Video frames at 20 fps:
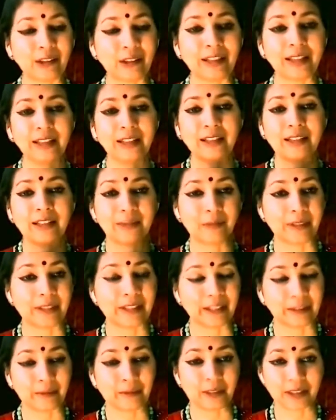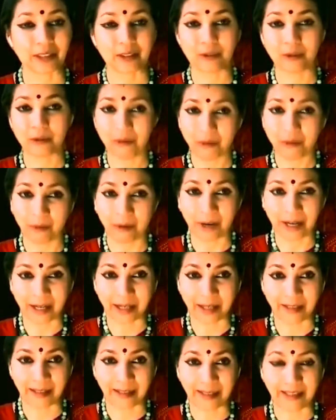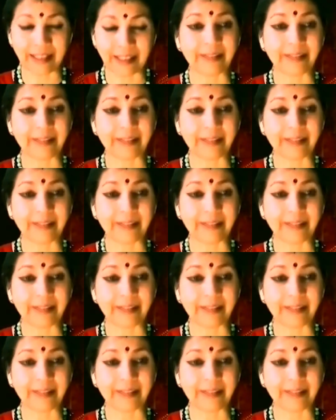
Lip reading: could, and then when he was going,